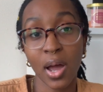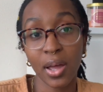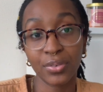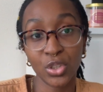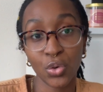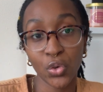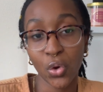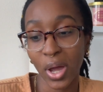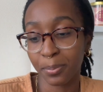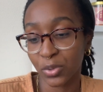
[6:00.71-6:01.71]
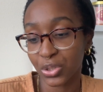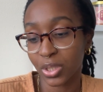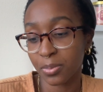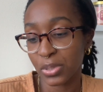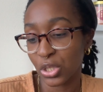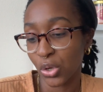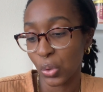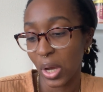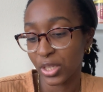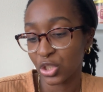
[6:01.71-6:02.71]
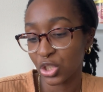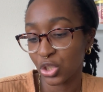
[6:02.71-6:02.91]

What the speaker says: if you don't know, I'm Muslim, so I just